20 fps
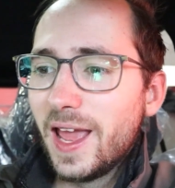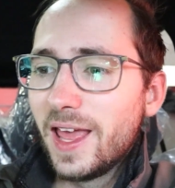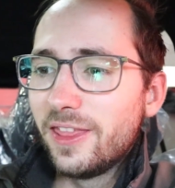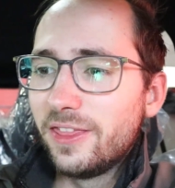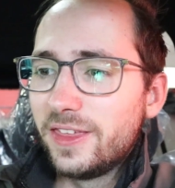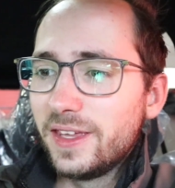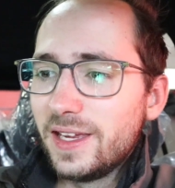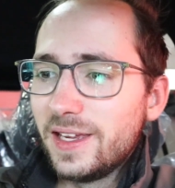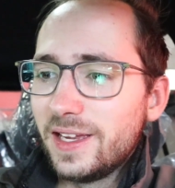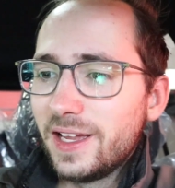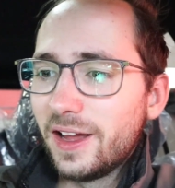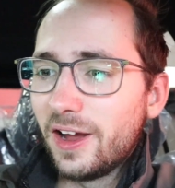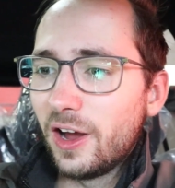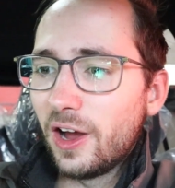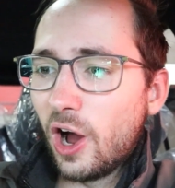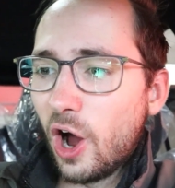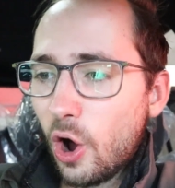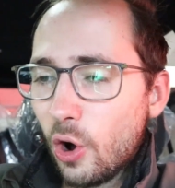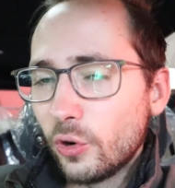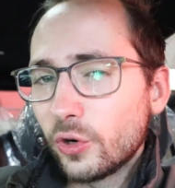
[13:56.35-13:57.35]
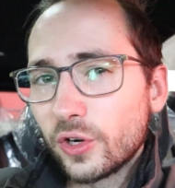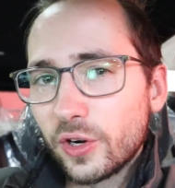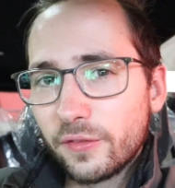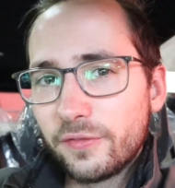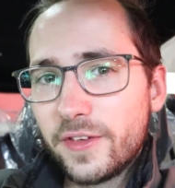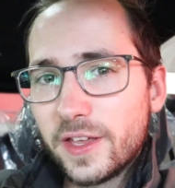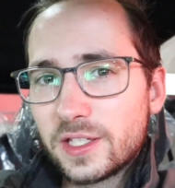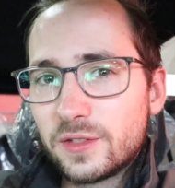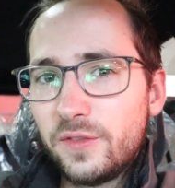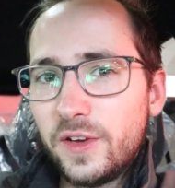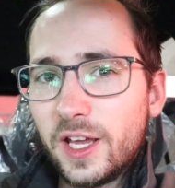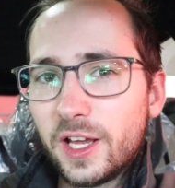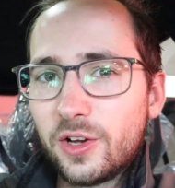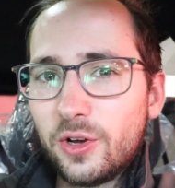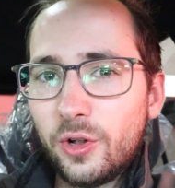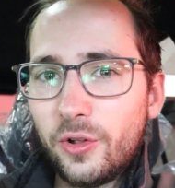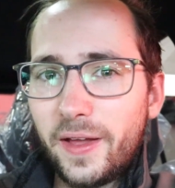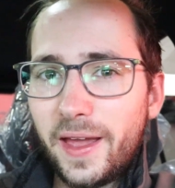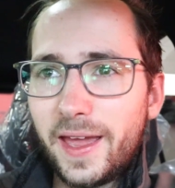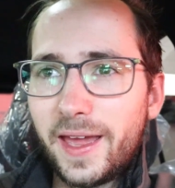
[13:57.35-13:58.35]
the owner of this
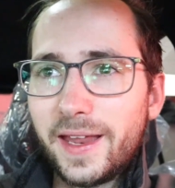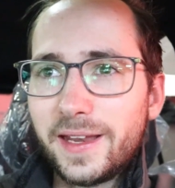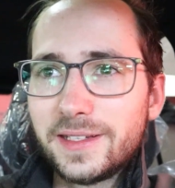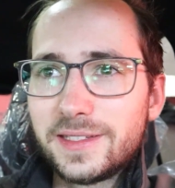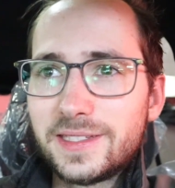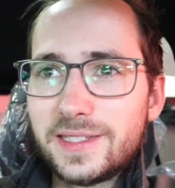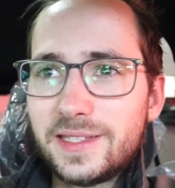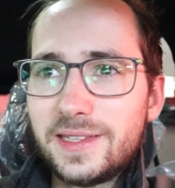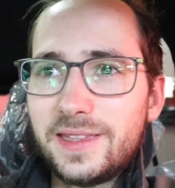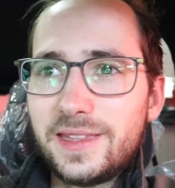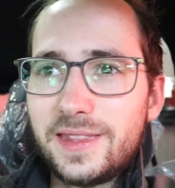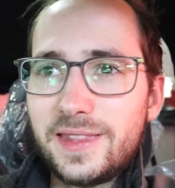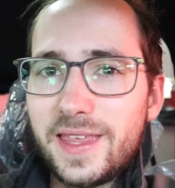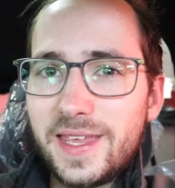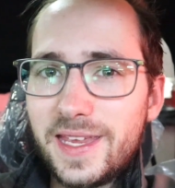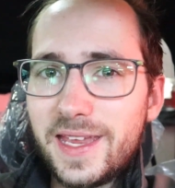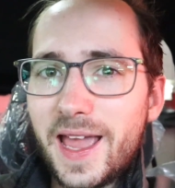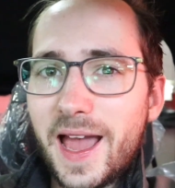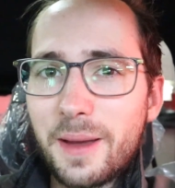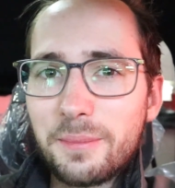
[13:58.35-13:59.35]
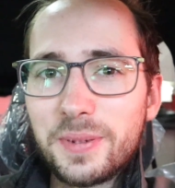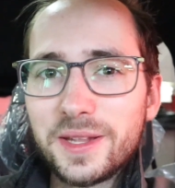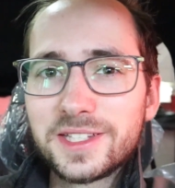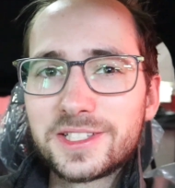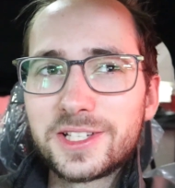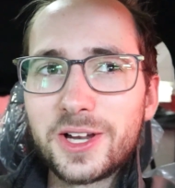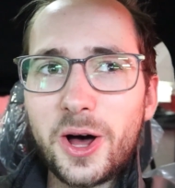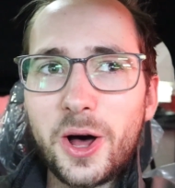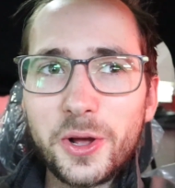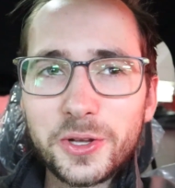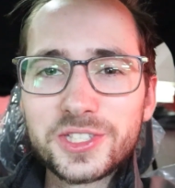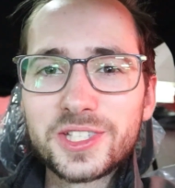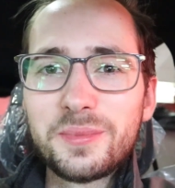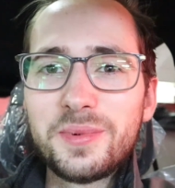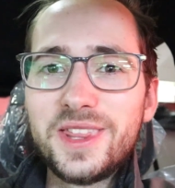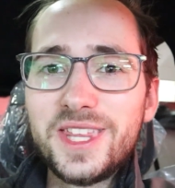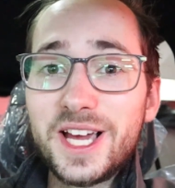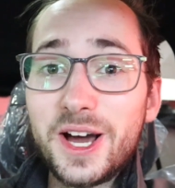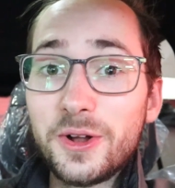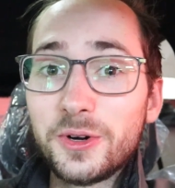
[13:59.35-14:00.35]
vehicle, and he happens to also
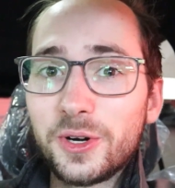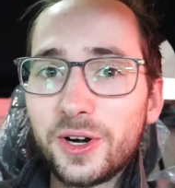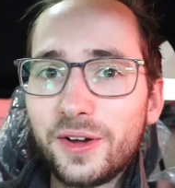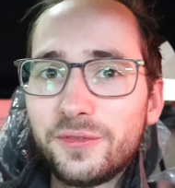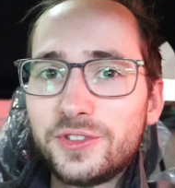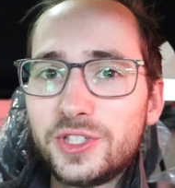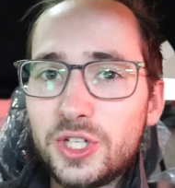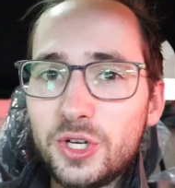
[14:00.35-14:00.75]
be the owner of